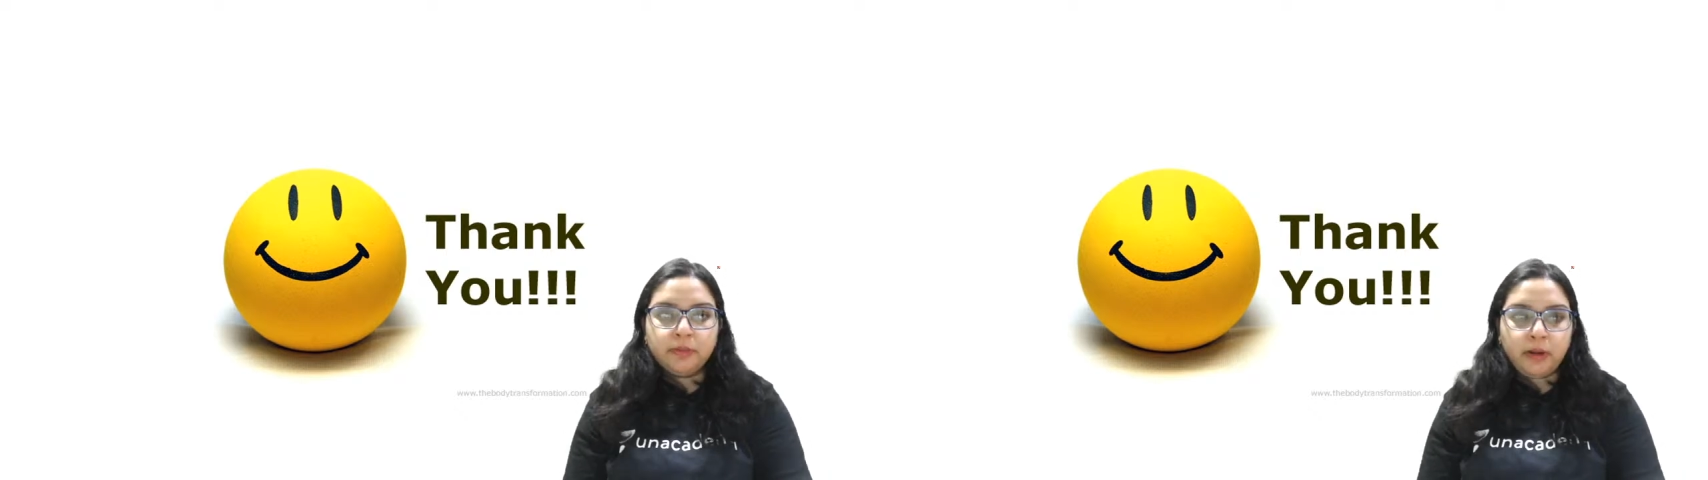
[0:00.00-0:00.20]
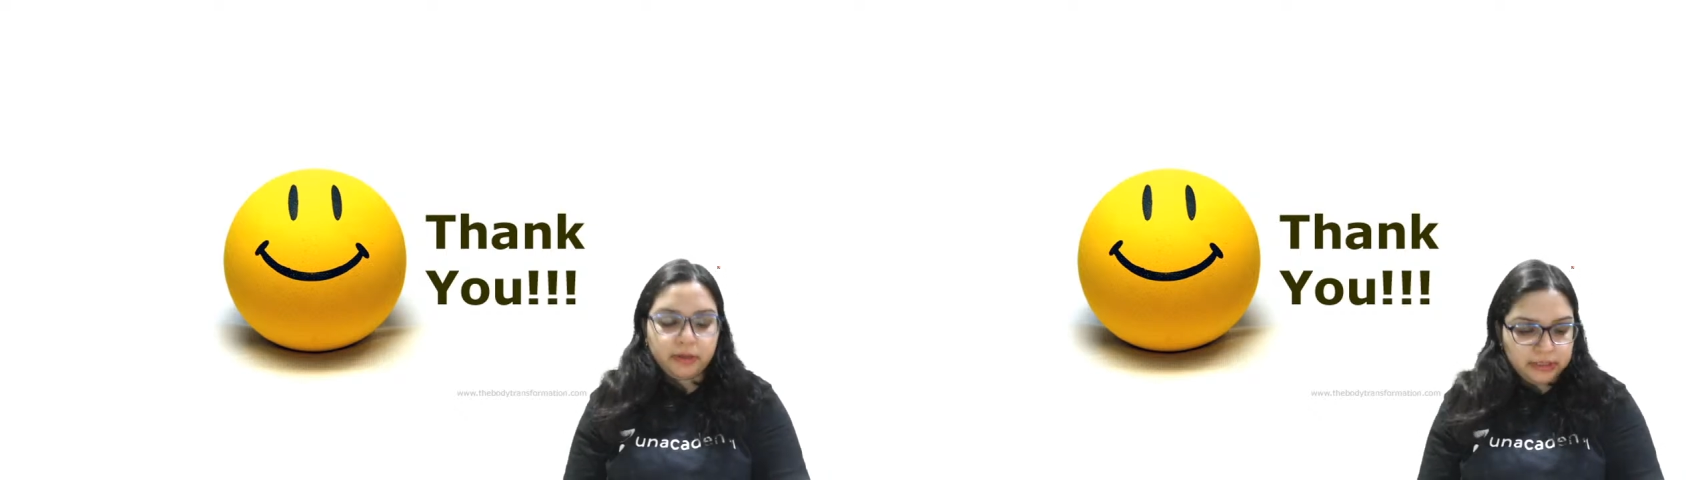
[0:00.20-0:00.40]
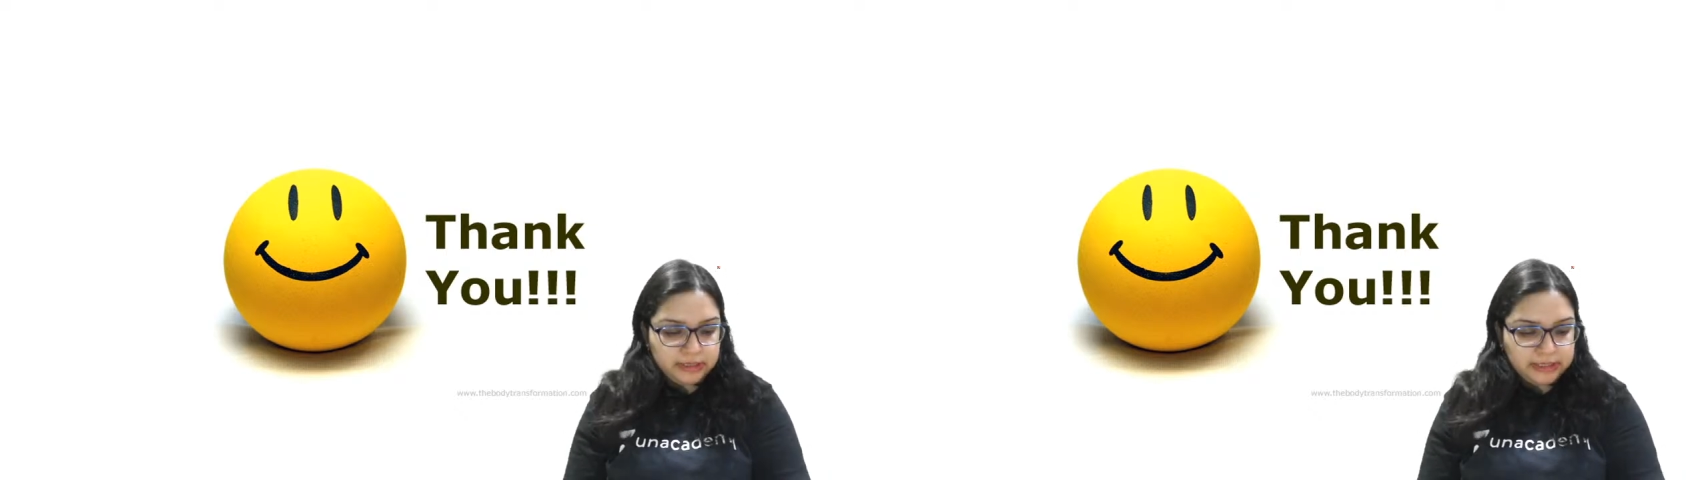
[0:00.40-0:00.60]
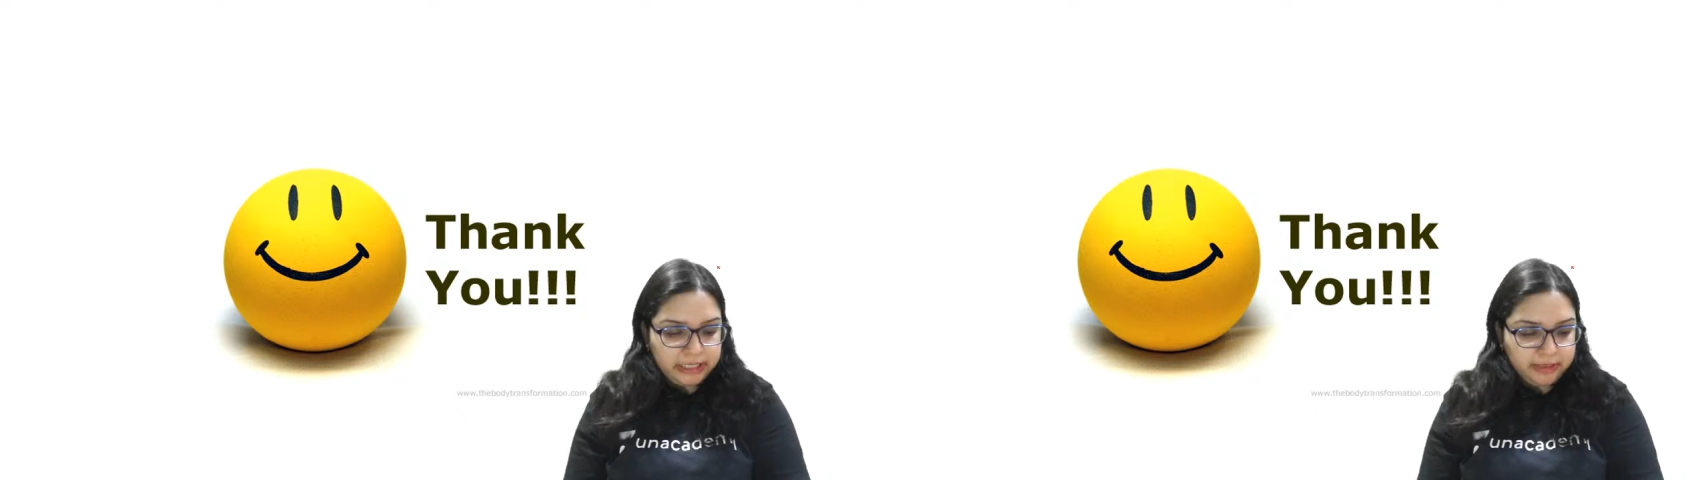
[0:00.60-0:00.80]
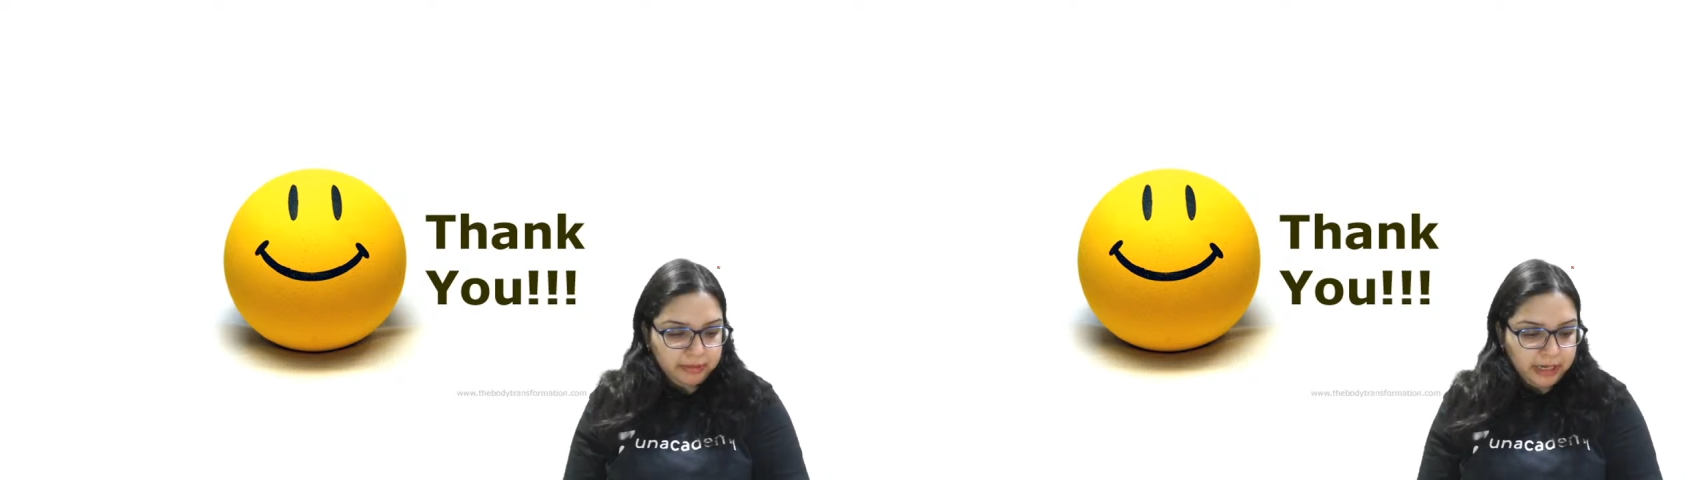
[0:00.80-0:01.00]
about this
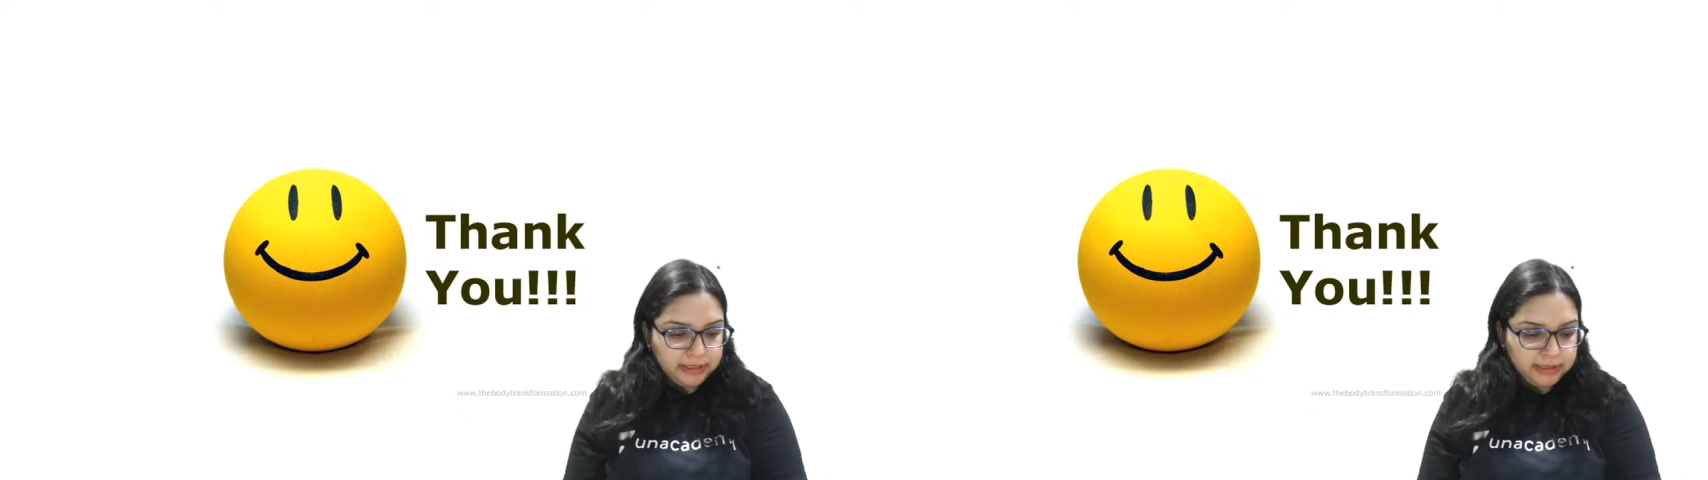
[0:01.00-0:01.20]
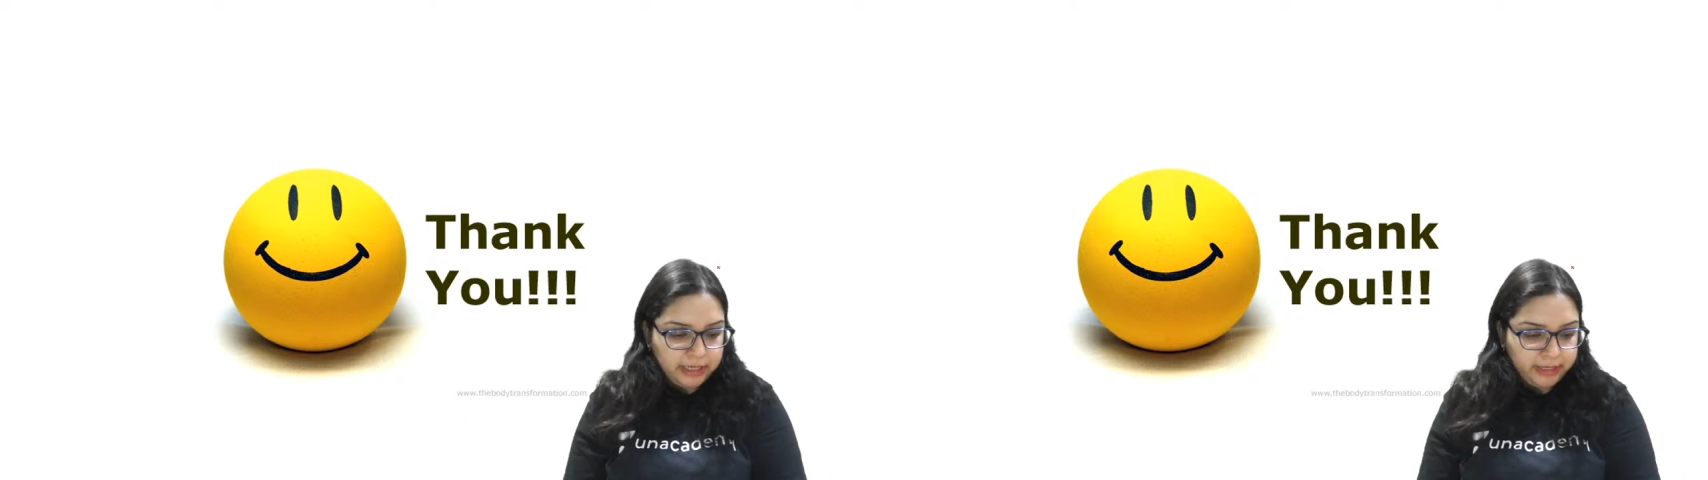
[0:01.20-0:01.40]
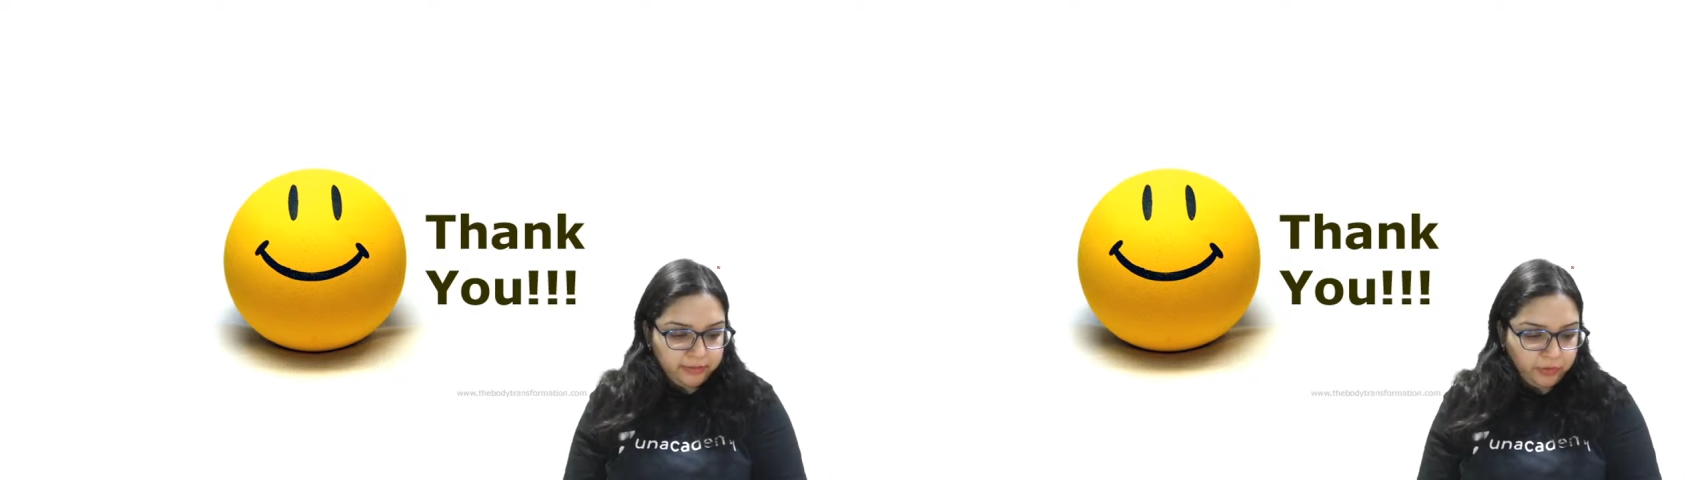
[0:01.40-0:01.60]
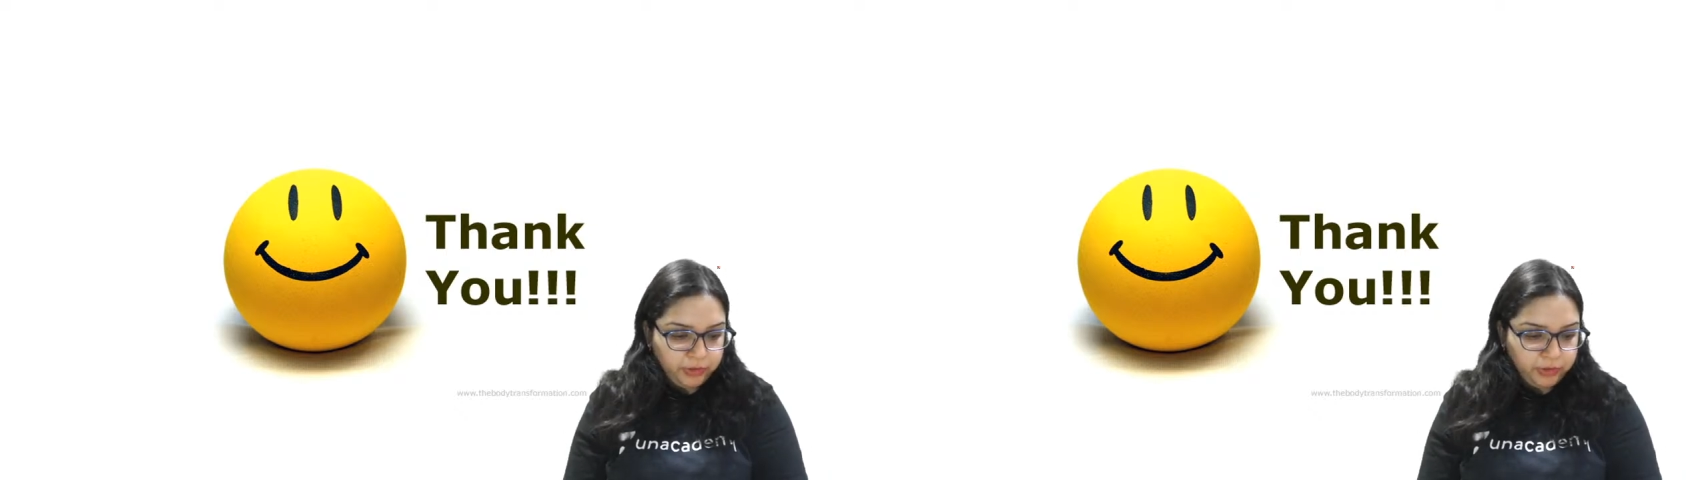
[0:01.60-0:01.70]
steel plant sign,